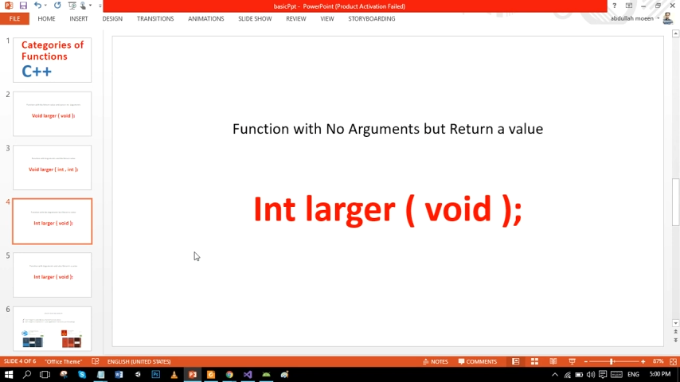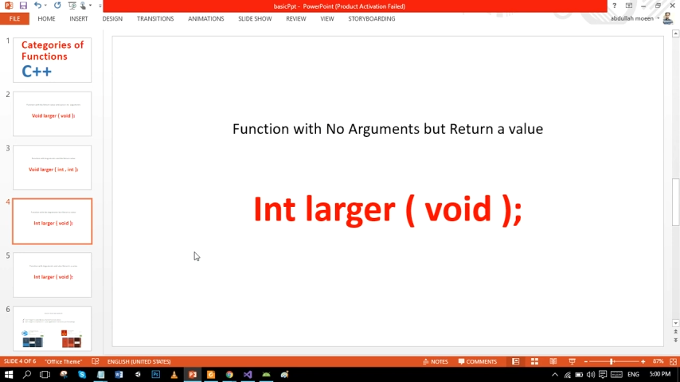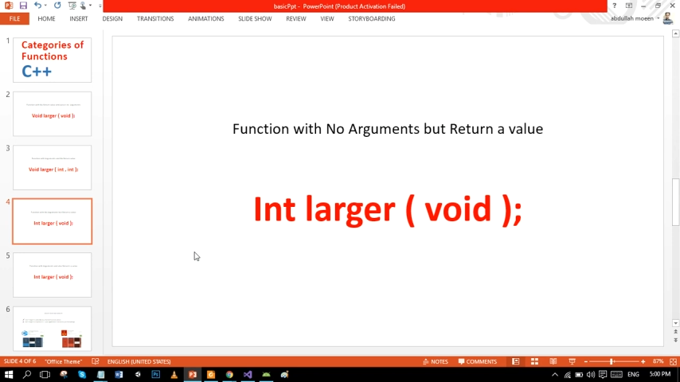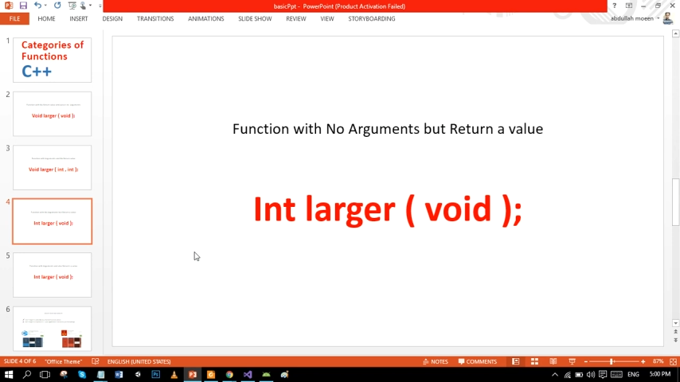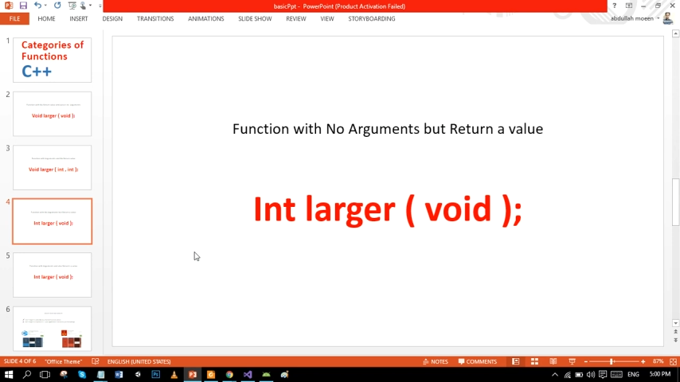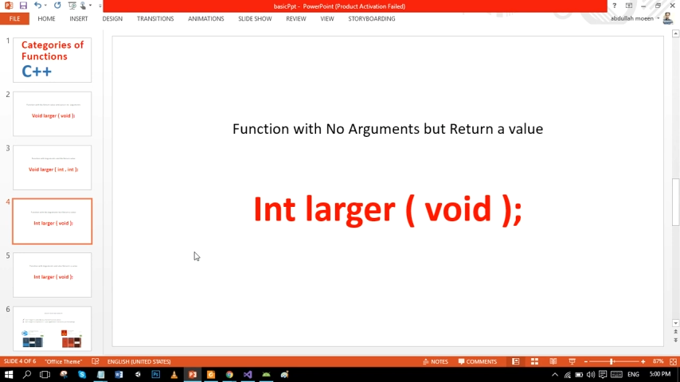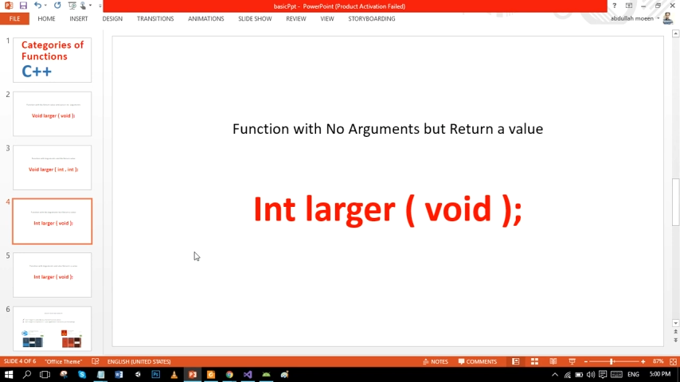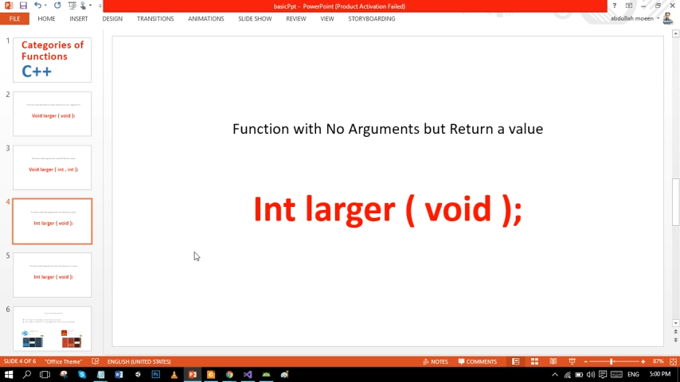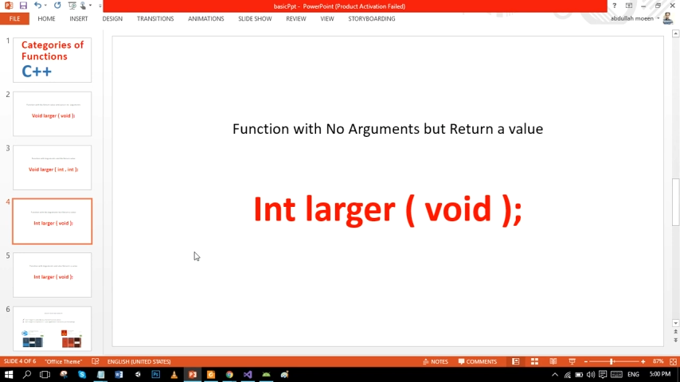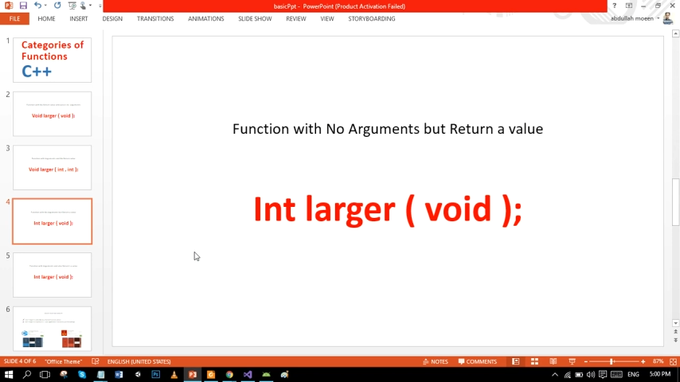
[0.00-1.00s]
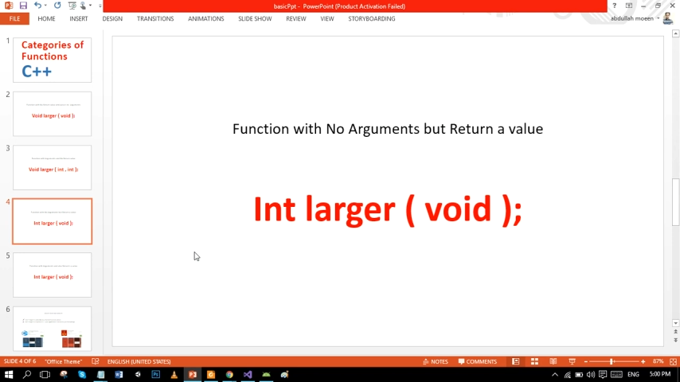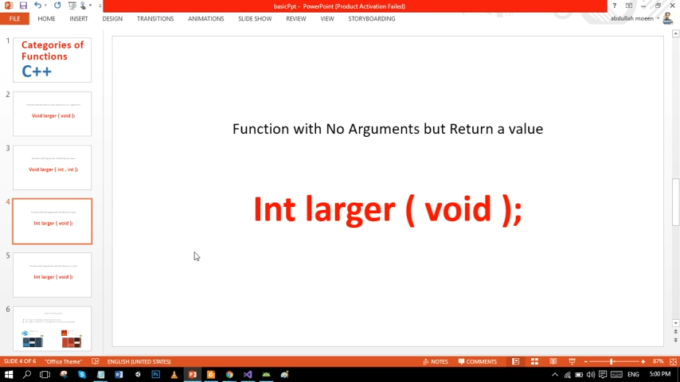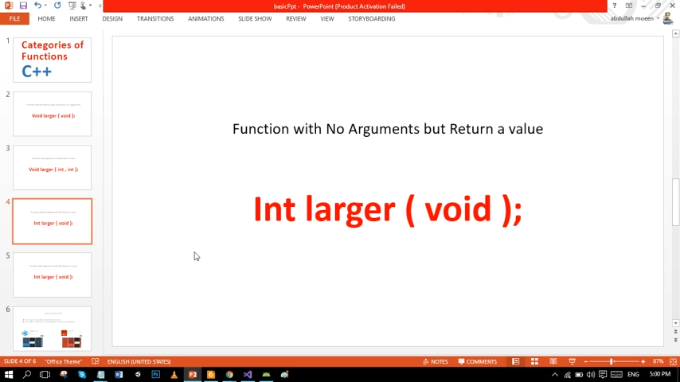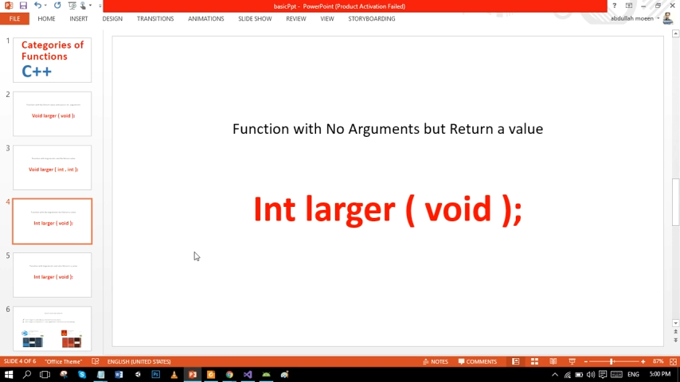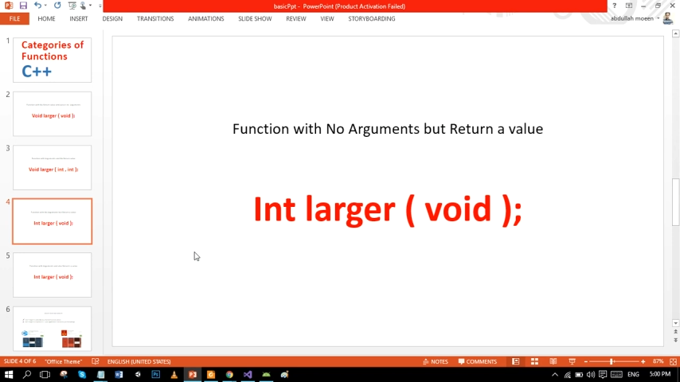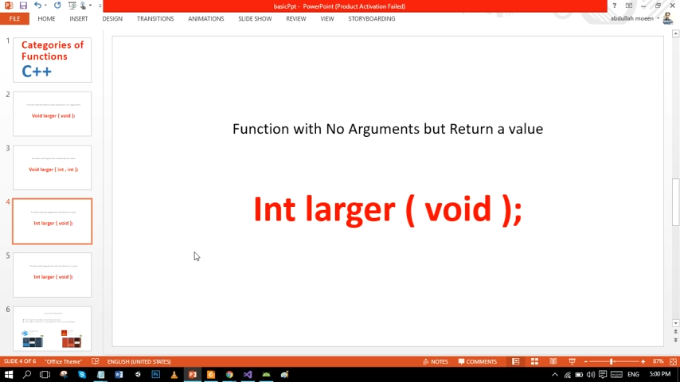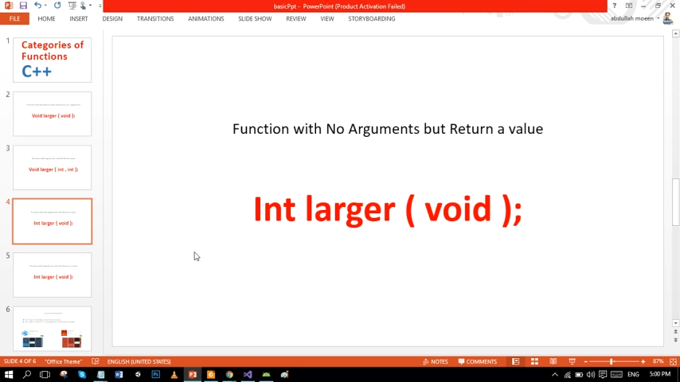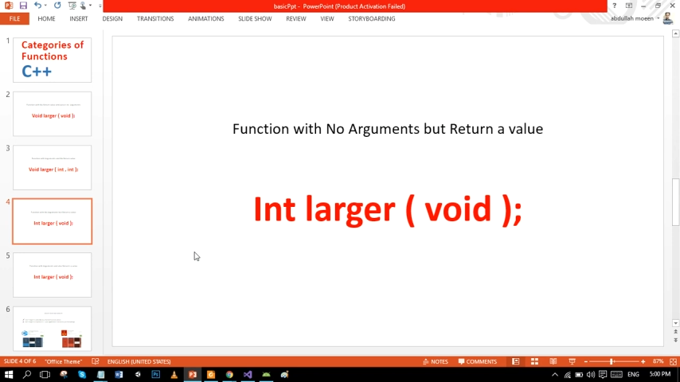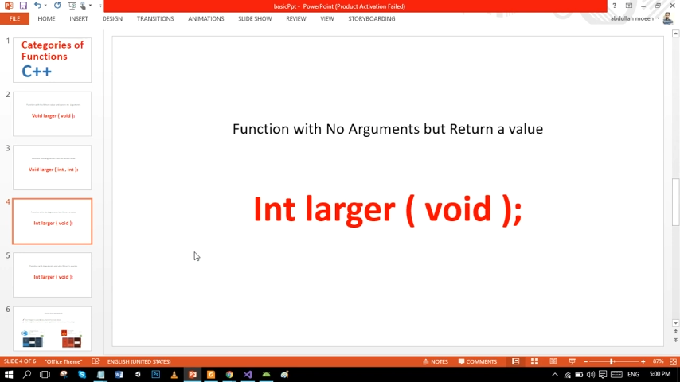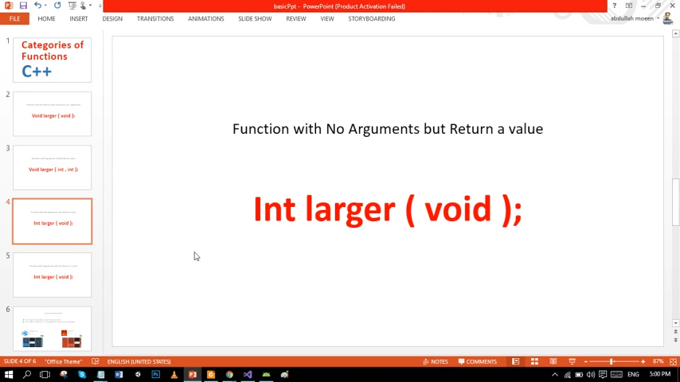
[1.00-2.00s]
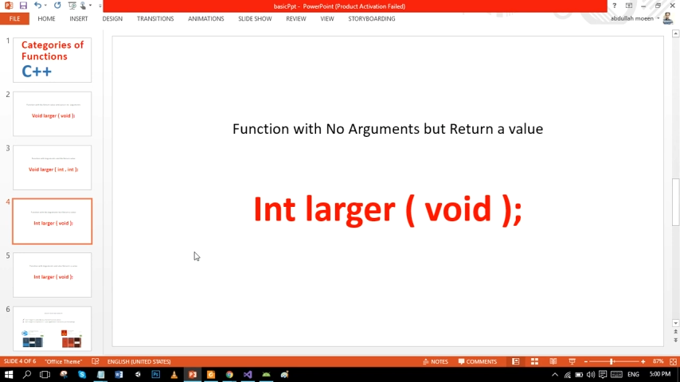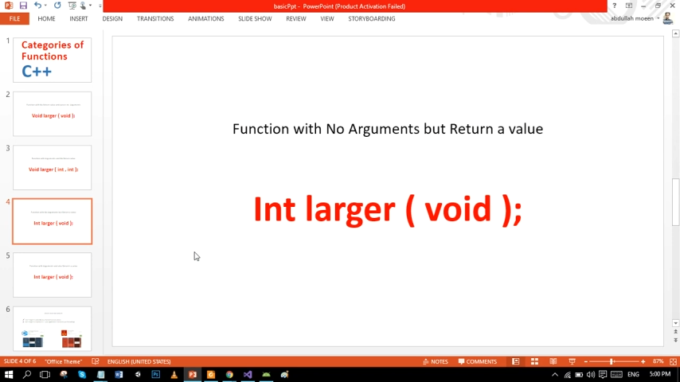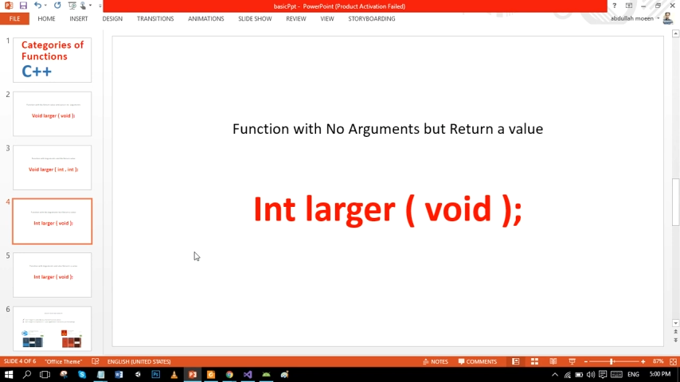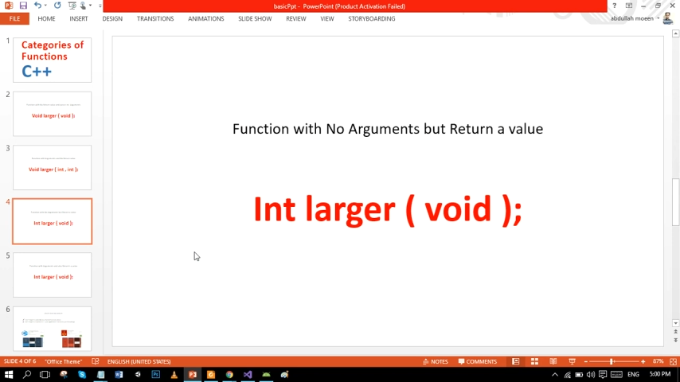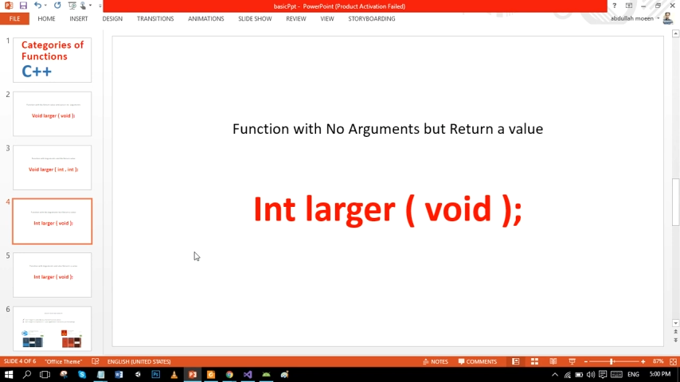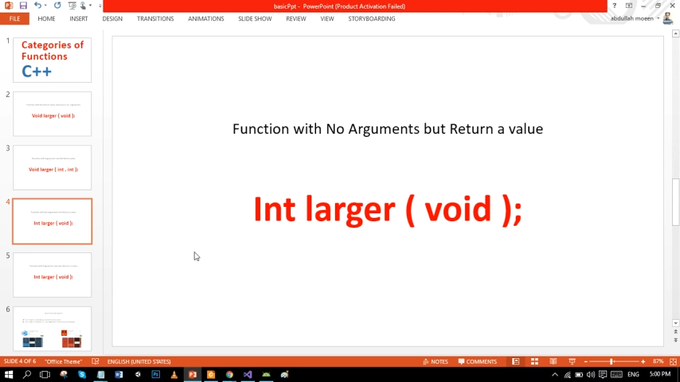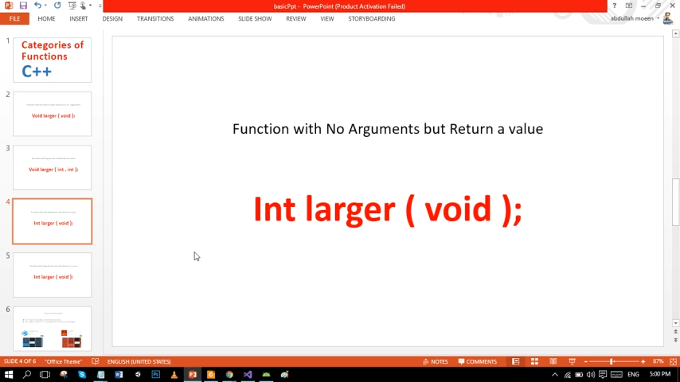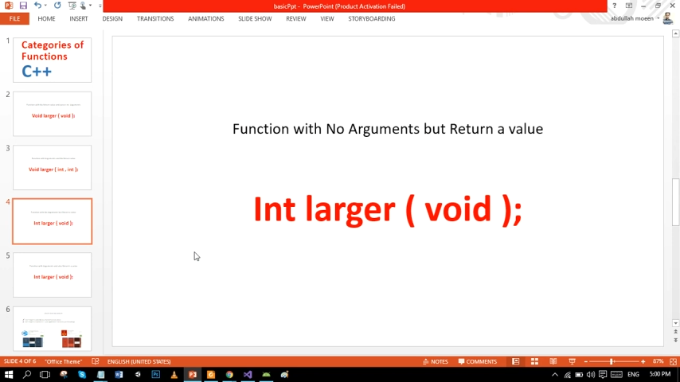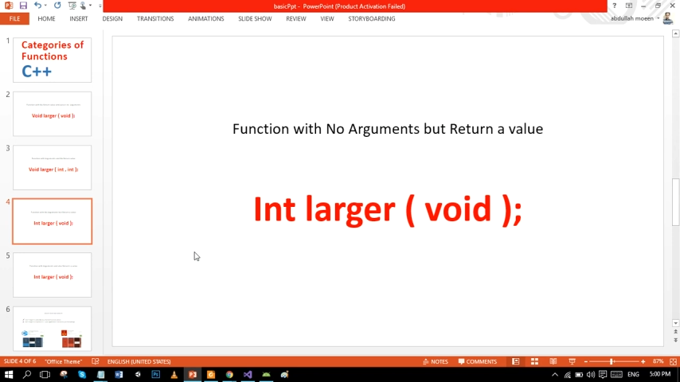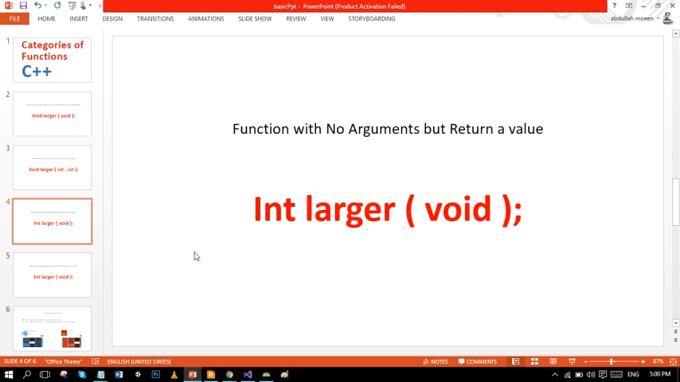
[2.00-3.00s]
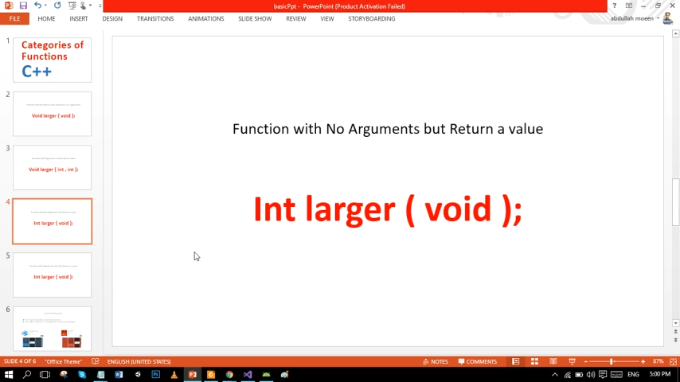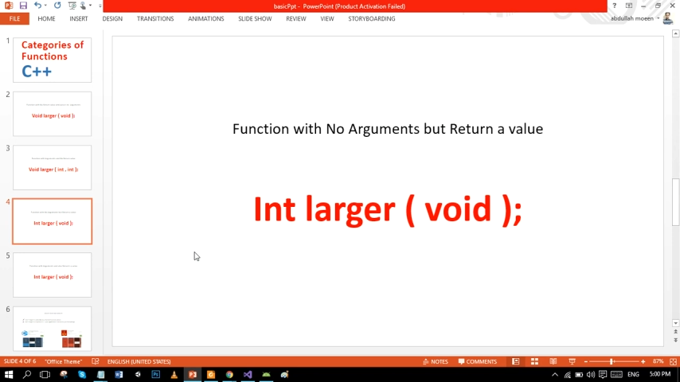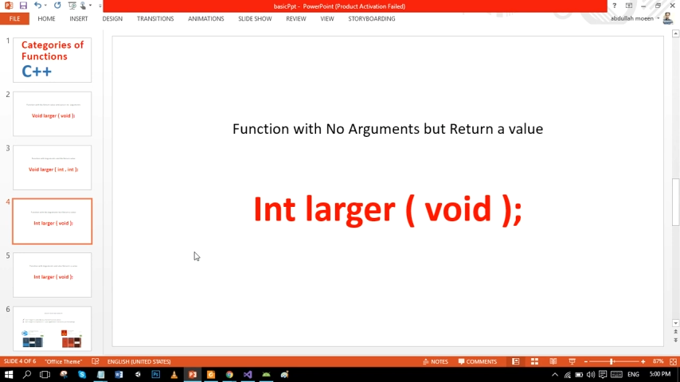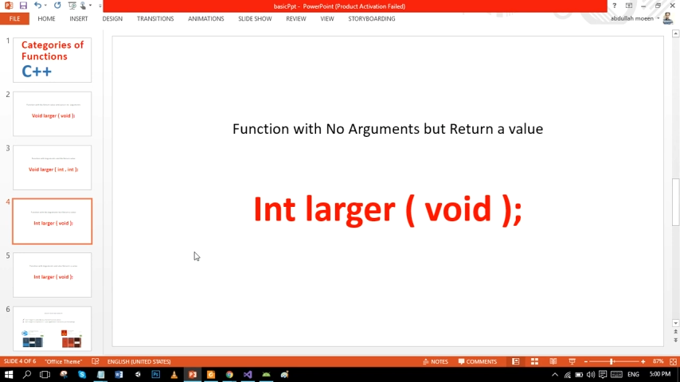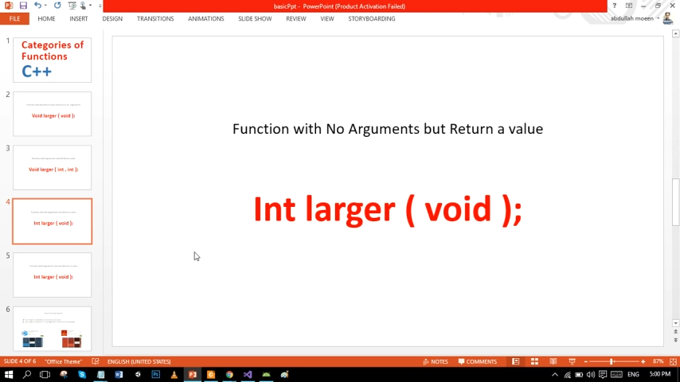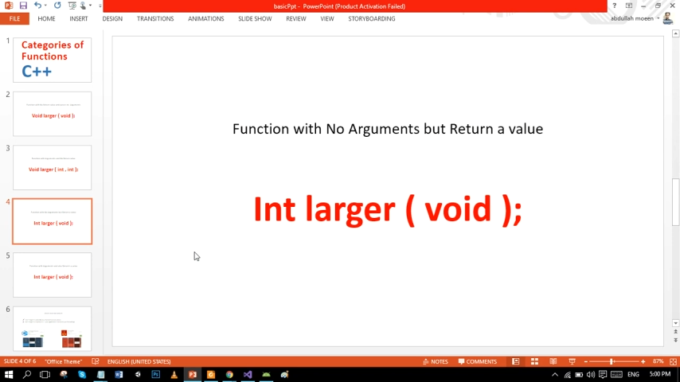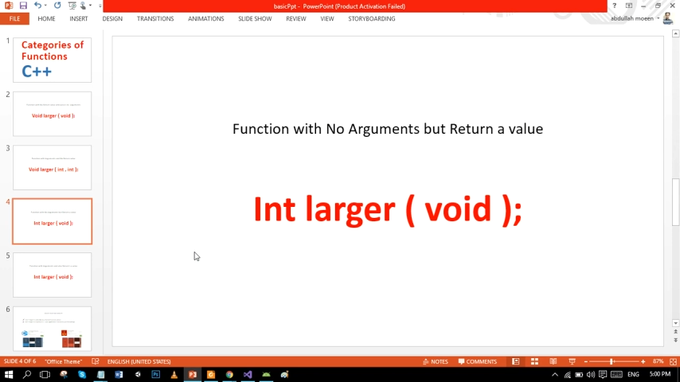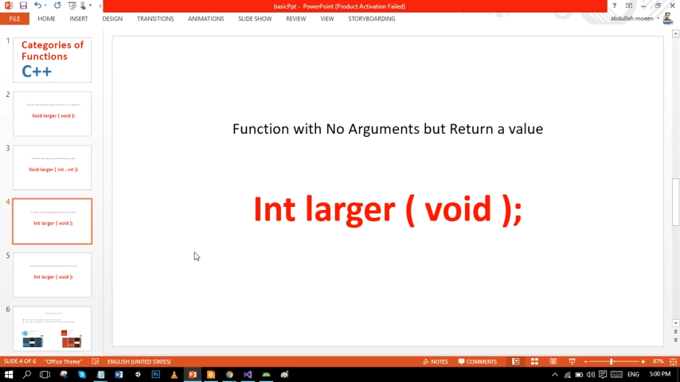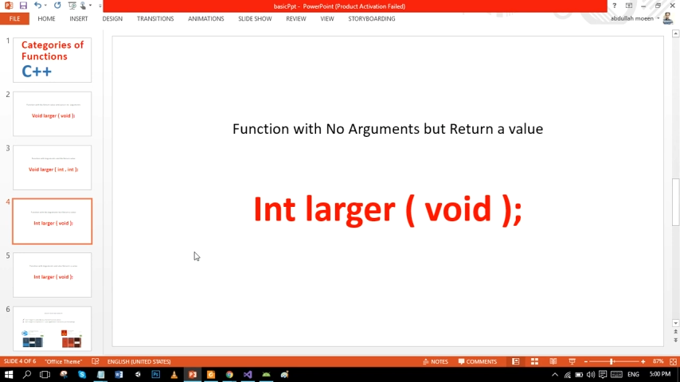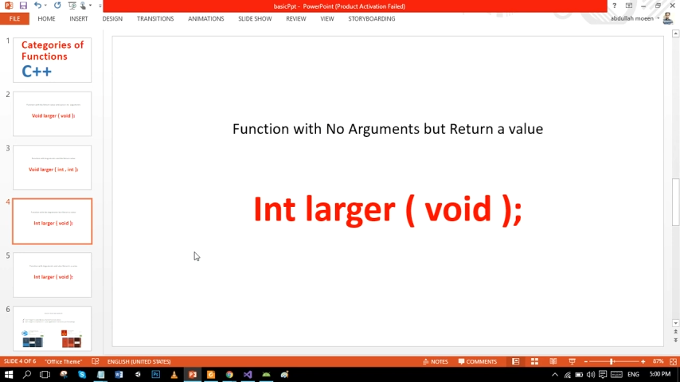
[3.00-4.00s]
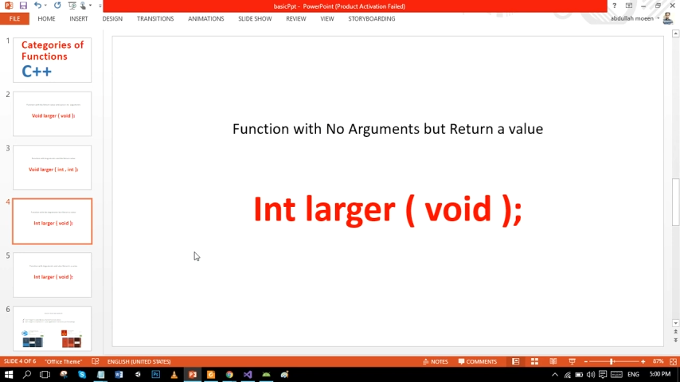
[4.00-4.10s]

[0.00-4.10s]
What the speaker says: [unreadable: no face in view]